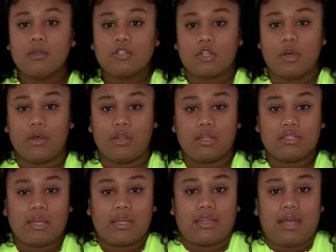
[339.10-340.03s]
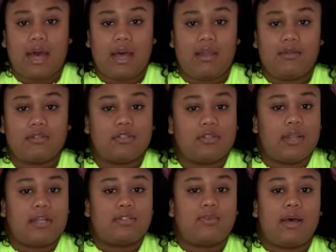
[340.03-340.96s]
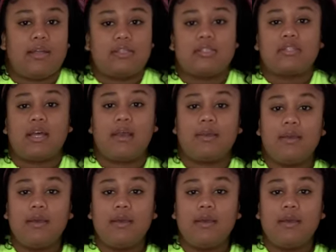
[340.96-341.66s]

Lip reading: So it looks like that. So that's why I just like,